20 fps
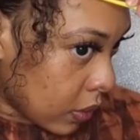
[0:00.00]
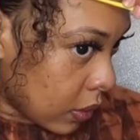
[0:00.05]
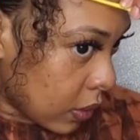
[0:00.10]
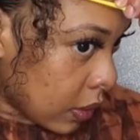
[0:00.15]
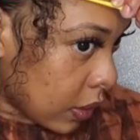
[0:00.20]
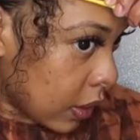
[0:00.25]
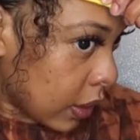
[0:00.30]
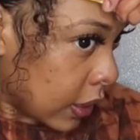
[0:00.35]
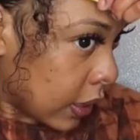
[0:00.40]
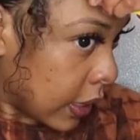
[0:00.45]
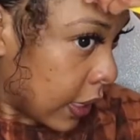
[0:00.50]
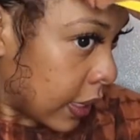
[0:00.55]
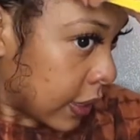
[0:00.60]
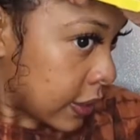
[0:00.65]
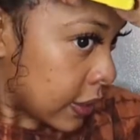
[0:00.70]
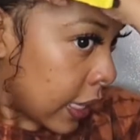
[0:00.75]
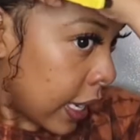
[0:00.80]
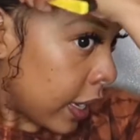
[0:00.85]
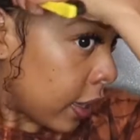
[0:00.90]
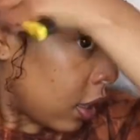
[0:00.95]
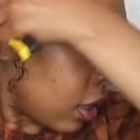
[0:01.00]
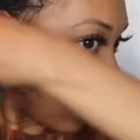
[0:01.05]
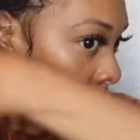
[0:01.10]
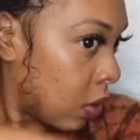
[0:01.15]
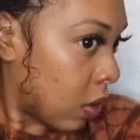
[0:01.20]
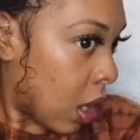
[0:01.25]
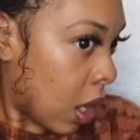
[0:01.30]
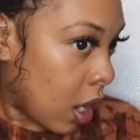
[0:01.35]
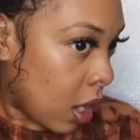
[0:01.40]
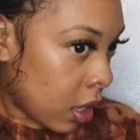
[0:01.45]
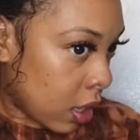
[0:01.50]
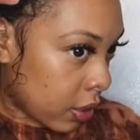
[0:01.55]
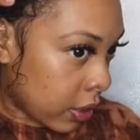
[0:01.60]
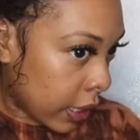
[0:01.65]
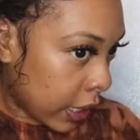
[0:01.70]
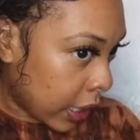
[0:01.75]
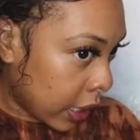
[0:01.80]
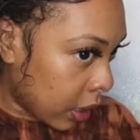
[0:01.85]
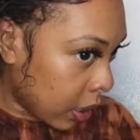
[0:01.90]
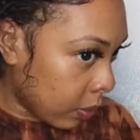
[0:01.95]
And yes, I go all
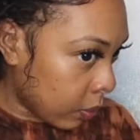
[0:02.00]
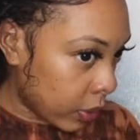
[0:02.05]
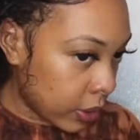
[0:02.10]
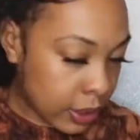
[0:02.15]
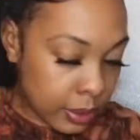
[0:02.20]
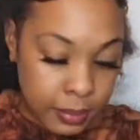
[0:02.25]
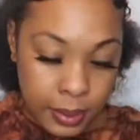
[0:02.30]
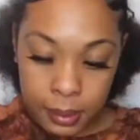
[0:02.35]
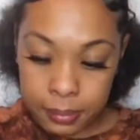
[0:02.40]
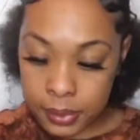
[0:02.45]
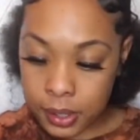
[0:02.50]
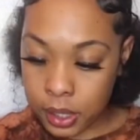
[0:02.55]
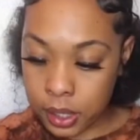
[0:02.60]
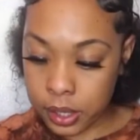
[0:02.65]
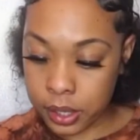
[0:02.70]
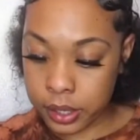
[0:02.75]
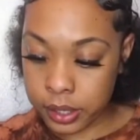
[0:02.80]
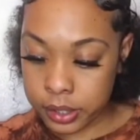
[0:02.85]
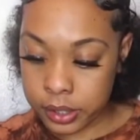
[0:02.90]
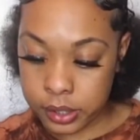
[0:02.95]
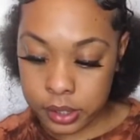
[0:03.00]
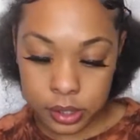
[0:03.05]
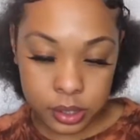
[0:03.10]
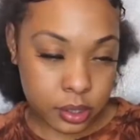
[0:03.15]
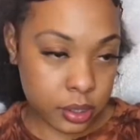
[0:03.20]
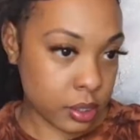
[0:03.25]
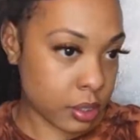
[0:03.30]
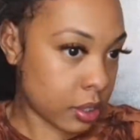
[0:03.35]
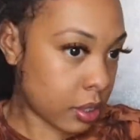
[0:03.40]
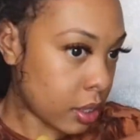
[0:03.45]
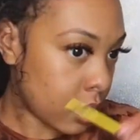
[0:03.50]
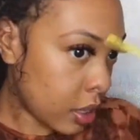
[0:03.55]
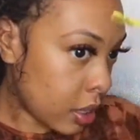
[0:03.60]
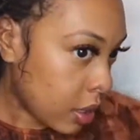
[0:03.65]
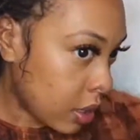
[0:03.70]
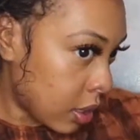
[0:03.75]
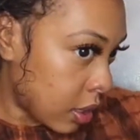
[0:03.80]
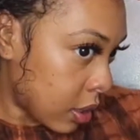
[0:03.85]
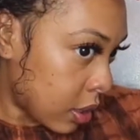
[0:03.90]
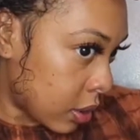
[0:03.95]
ham with the baby hairs.
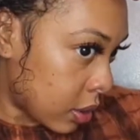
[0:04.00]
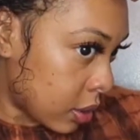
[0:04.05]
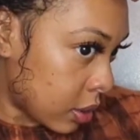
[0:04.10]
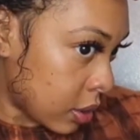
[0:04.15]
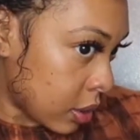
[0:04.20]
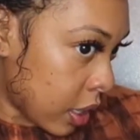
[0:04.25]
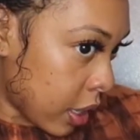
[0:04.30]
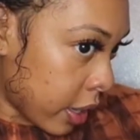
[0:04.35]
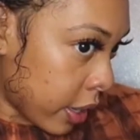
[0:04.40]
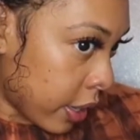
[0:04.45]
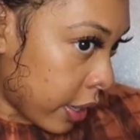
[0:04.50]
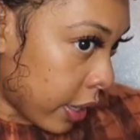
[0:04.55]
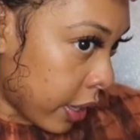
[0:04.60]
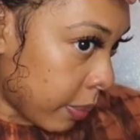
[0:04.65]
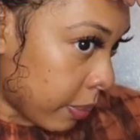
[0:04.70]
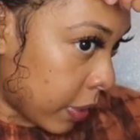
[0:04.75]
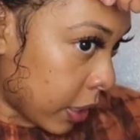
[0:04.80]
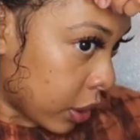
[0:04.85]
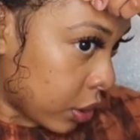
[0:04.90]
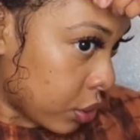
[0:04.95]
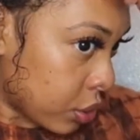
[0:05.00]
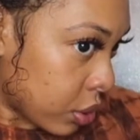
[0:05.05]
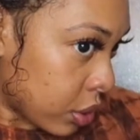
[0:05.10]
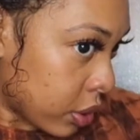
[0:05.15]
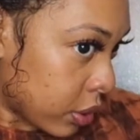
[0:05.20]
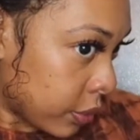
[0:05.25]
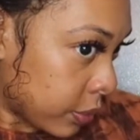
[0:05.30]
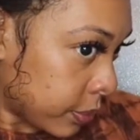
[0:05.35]
Sorry, I'm extra.